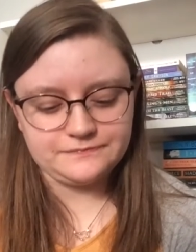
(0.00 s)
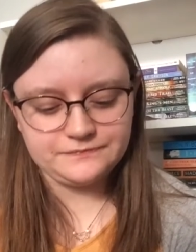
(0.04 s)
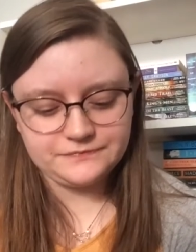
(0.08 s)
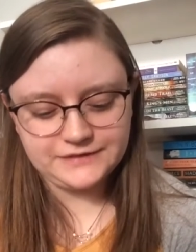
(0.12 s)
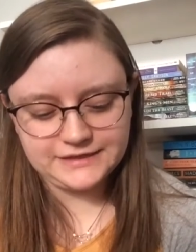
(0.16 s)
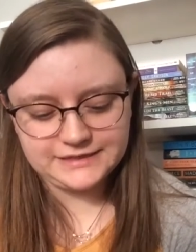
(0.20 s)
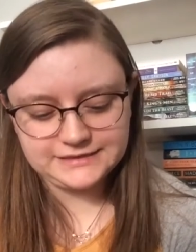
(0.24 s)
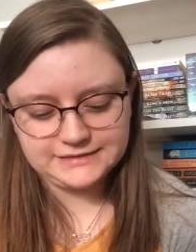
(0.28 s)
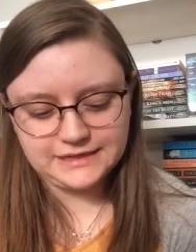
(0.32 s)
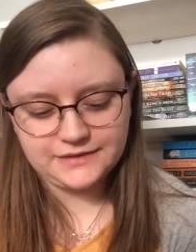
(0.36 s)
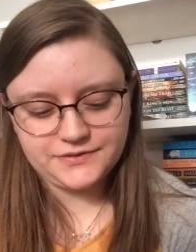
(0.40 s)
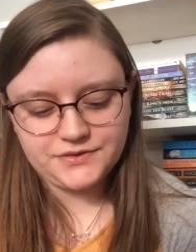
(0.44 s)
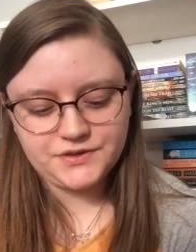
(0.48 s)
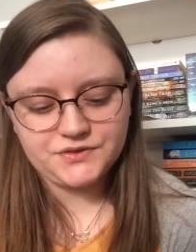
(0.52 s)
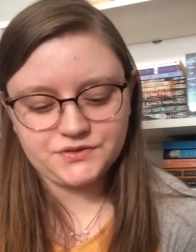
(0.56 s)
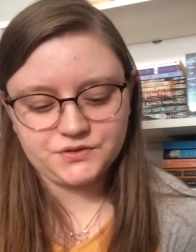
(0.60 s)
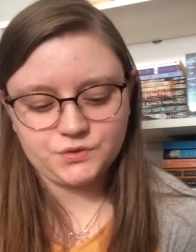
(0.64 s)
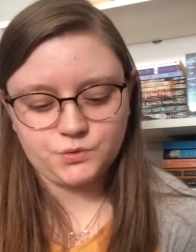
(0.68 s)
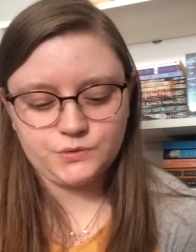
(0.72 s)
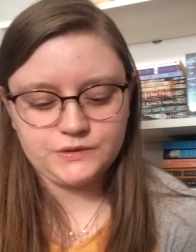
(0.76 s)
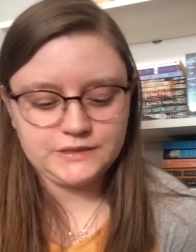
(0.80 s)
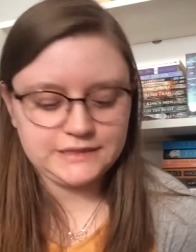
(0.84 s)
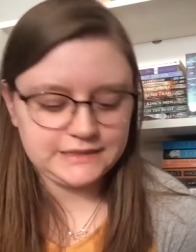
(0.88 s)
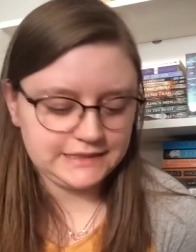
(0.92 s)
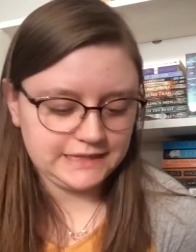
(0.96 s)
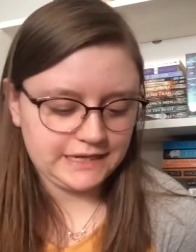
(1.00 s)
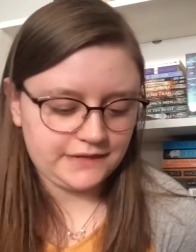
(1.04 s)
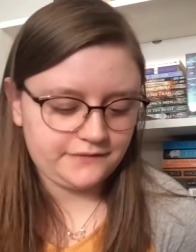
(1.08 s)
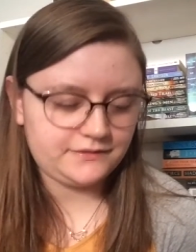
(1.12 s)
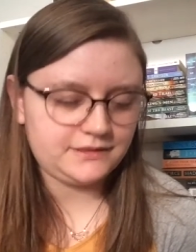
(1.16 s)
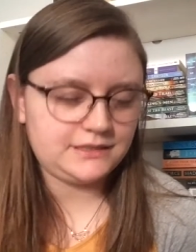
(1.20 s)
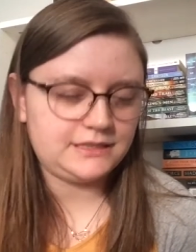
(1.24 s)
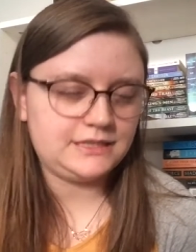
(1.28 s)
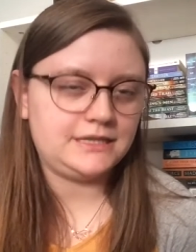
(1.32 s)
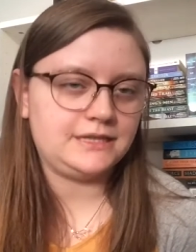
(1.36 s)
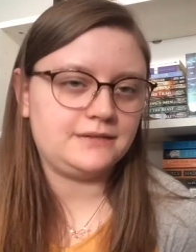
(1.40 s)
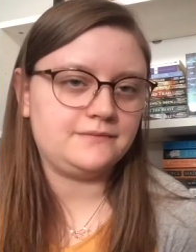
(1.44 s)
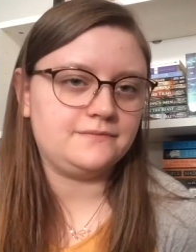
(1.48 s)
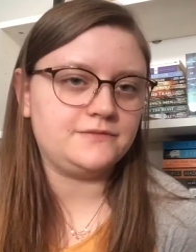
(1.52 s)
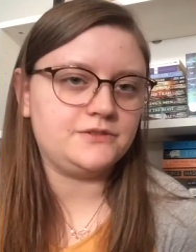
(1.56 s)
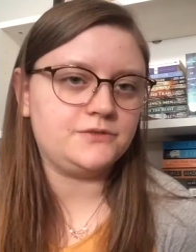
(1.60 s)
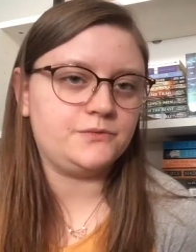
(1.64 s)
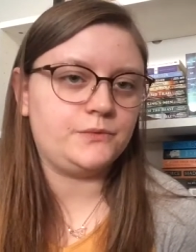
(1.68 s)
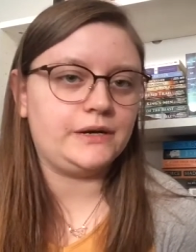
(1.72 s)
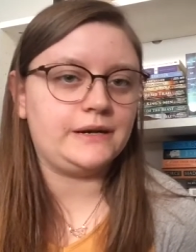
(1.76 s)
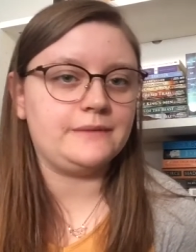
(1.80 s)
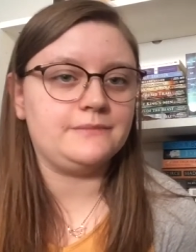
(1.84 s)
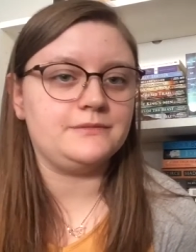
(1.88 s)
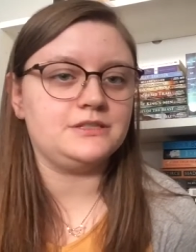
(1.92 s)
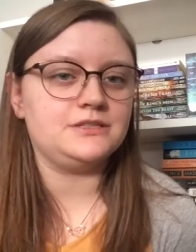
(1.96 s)
They said that the queen gave it to them, so
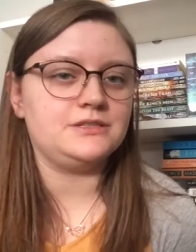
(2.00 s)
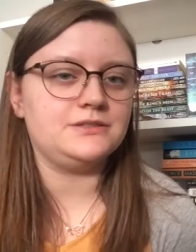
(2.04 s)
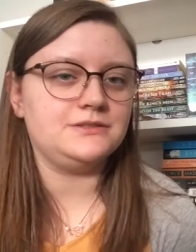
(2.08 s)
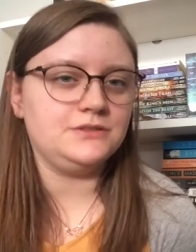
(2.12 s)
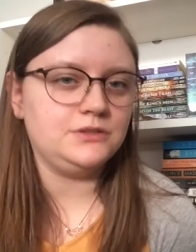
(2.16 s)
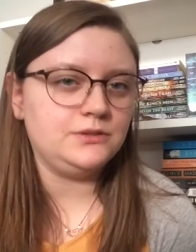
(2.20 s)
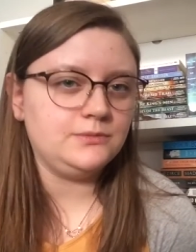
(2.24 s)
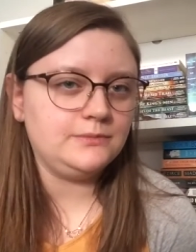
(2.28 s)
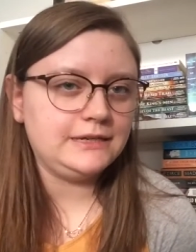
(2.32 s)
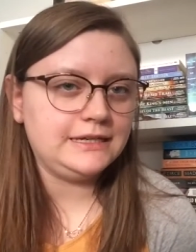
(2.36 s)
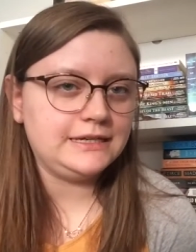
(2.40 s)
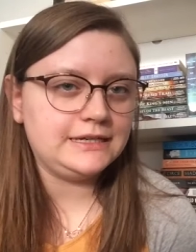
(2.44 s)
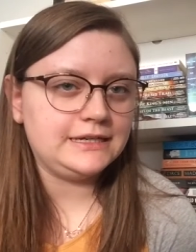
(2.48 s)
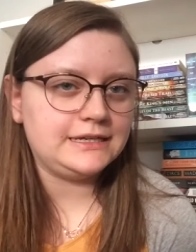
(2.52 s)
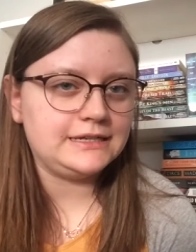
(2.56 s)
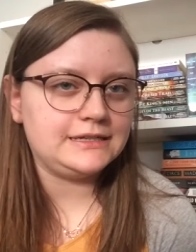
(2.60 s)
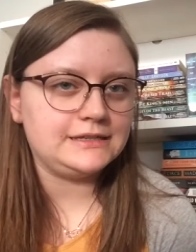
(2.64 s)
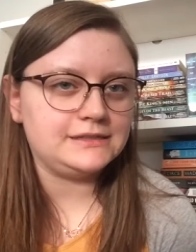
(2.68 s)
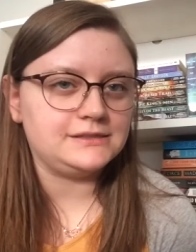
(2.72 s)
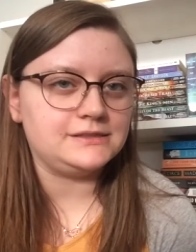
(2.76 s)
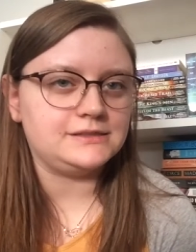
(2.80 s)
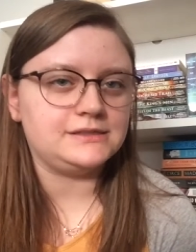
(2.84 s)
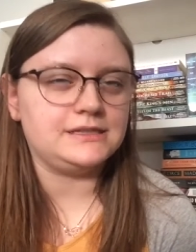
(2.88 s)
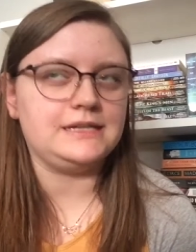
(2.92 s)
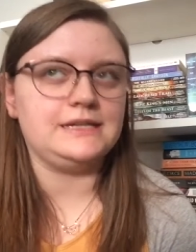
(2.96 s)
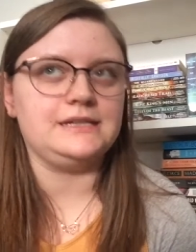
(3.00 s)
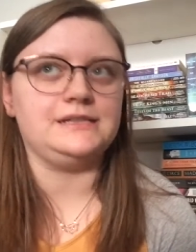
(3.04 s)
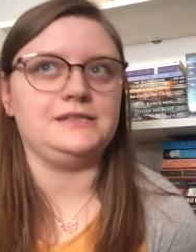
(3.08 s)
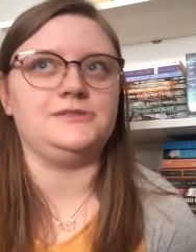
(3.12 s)
what I'm assuming it is